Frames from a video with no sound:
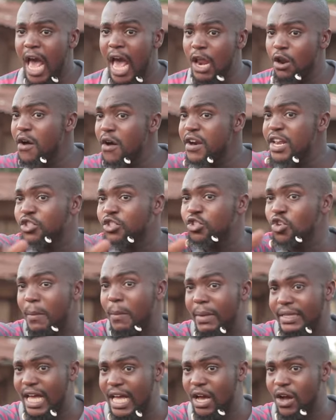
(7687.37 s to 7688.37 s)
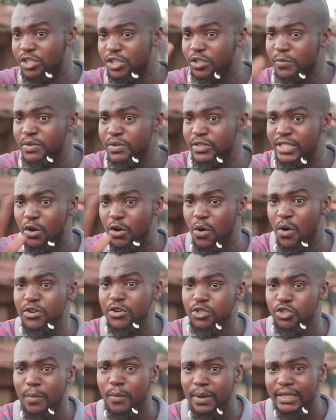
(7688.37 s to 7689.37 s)
I don't reason your matter, I seen this, I don't
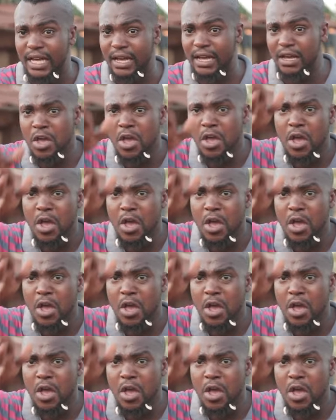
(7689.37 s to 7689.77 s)
reason your matter.